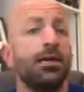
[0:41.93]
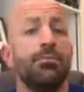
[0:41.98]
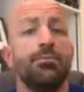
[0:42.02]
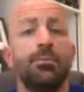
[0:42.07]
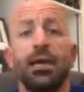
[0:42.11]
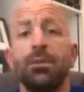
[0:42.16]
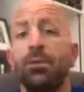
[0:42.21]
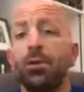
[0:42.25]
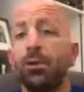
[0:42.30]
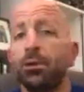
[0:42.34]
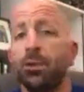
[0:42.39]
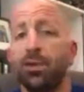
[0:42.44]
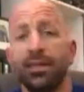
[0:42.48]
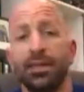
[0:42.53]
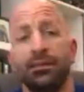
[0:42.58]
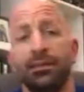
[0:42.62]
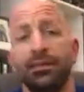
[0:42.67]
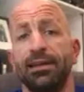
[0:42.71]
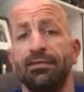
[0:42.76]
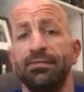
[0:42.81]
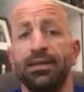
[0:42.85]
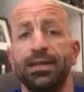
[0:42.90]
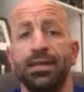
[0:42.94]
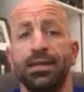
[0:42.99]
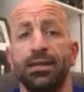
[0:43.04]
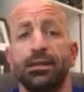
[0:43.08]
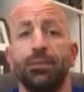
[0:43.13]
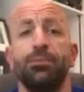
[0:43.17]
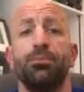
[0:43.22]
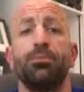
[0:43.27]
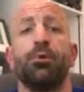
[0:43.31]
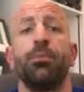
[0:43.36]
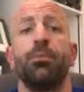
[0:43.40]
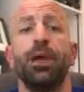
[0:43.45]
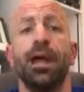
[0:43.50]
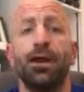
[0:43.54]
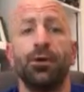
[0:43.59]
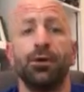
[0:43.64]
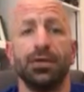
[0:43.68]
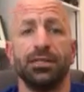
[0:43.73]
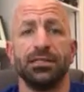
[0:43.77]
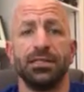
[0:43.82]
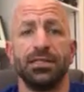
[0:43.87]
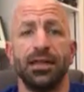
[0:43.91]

Maybe you even need to prepare it